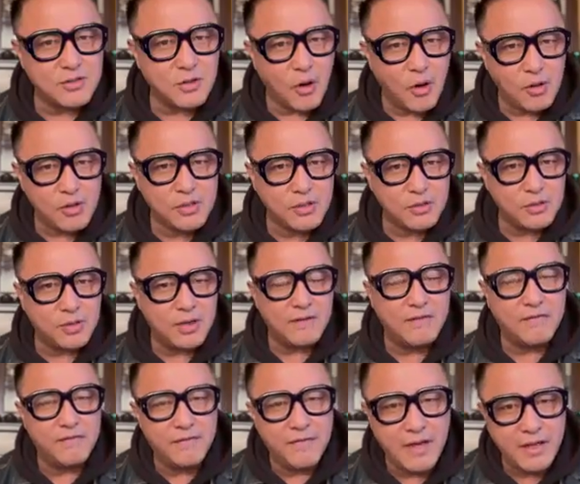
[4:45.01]
also a
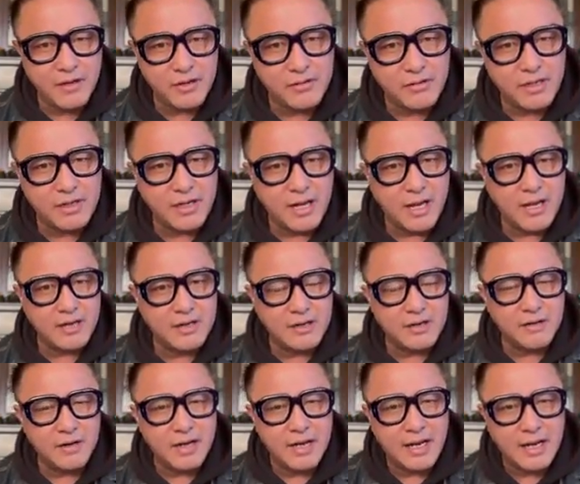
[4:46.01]
veteran and
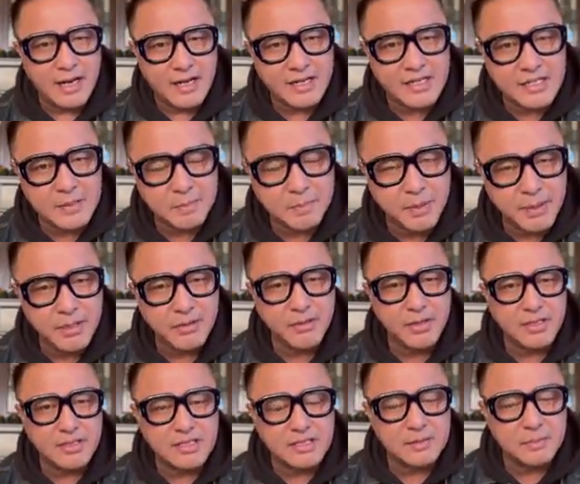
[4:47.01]
an
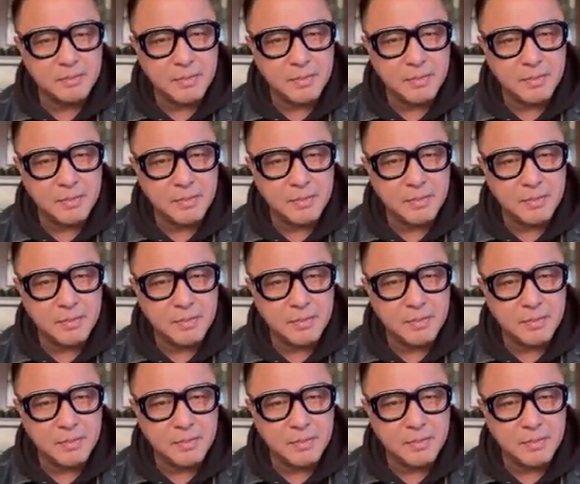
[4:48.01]
experienced